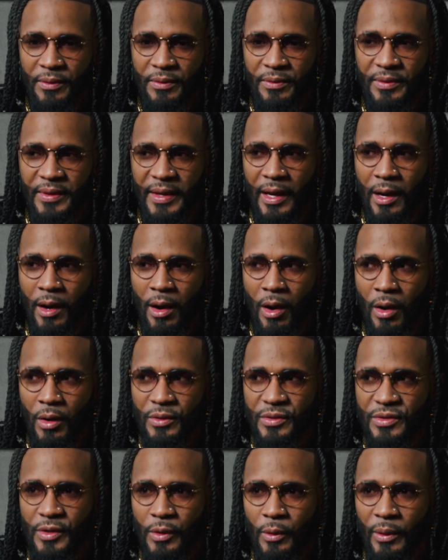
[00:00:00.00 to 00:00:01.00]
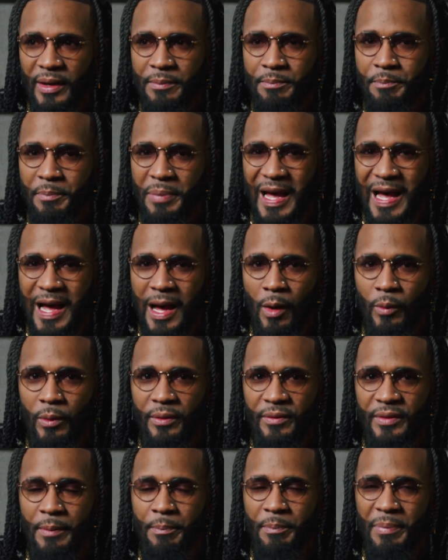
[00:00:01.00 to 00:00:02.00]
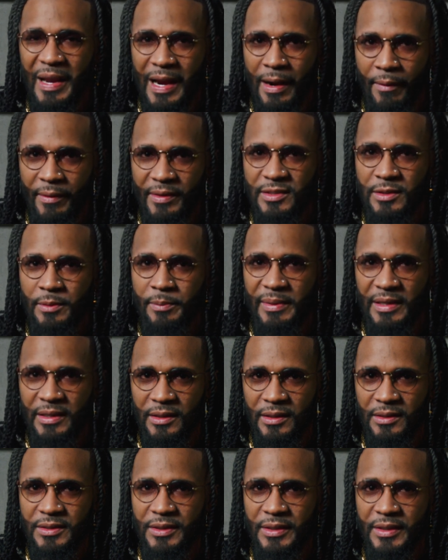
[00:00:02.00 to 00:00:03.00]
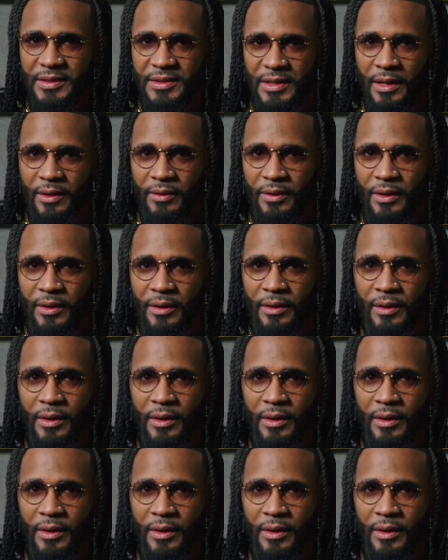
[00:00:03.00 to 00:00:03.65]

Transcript: they also empower their parents to be good to each other.